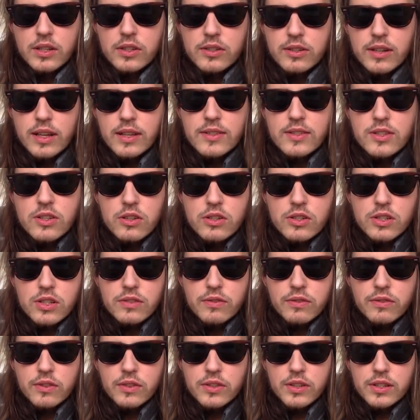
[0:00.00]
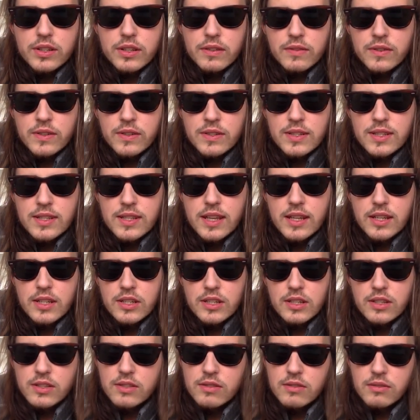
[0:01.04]
try to search for the different
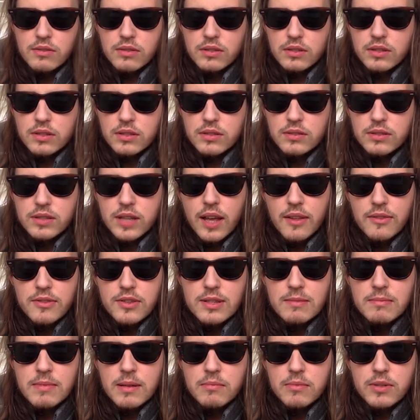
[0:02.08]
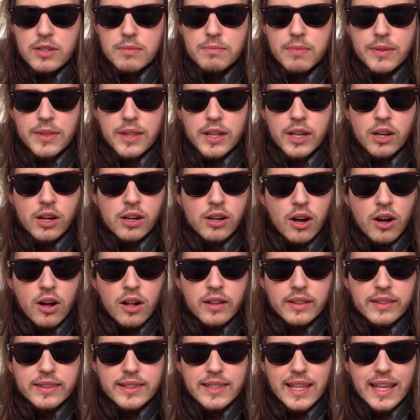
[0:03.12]
sages or council members, but they are
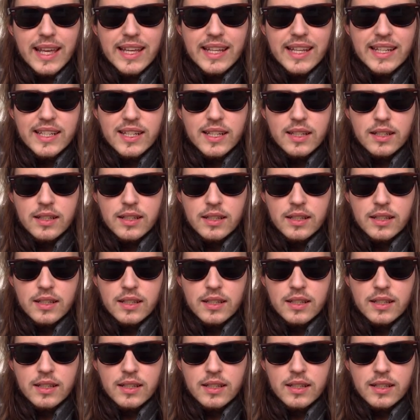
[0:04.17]
all dead.